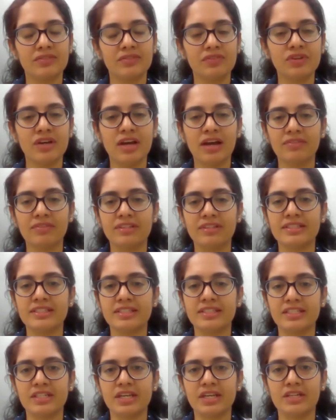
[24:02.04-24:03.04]
If you have any
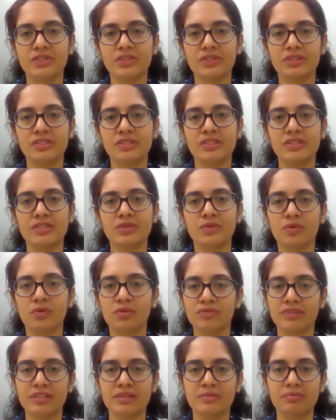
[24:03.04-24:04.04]
suggestions
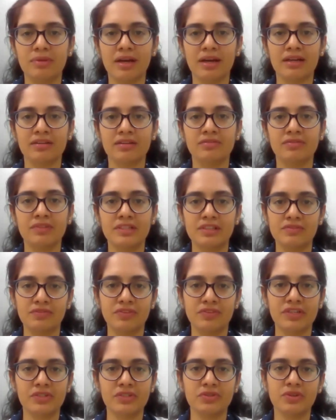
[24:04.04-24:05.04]
or feedback, feel
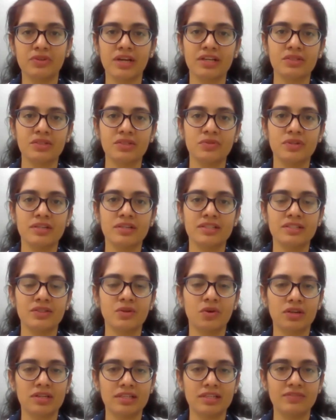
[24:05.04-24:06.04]
free to write to us
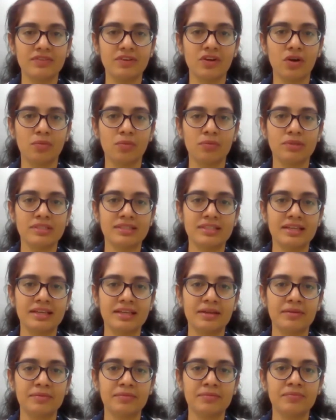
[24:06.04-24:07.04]
or leave a comment
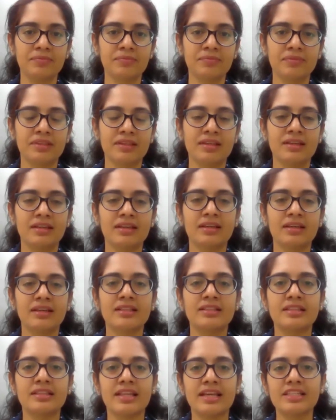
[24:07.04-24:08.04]
there.
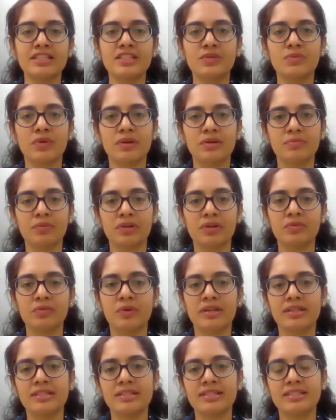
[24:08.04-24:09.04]
The next
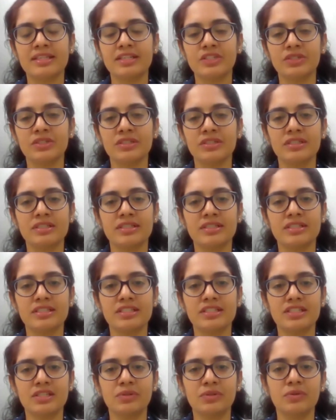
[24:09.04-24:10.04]
1.1 session
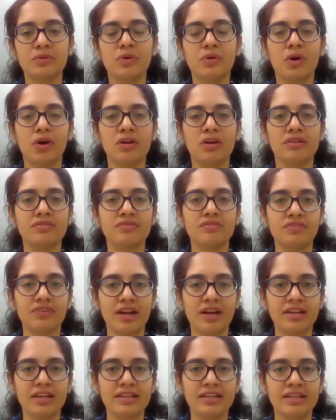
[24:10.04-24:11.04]
is due on
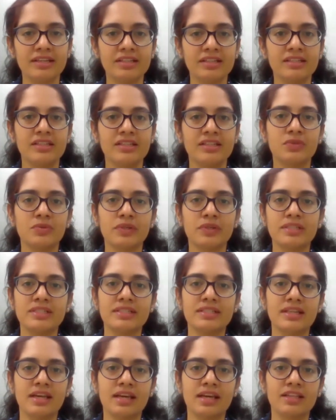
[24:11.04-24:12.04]
Friday,
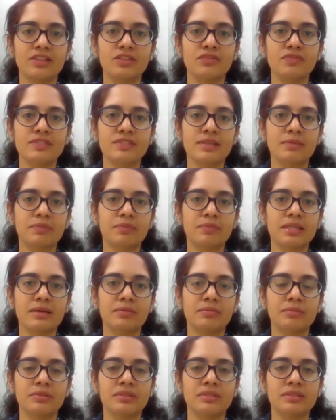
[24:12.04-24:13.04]
29th of
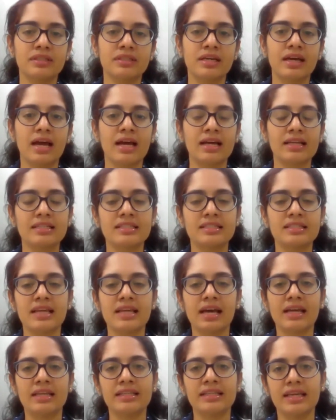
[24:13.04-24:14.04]
September at
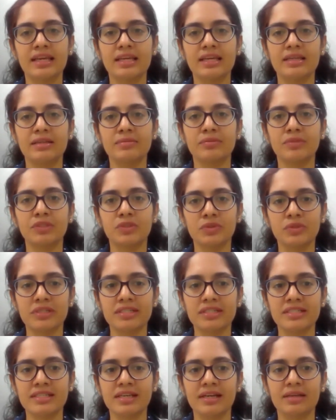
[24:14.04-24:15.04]
9 a.m.
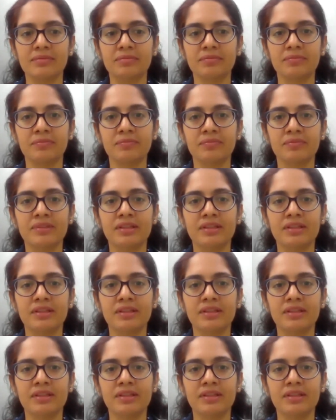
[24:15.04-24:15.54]
UK time.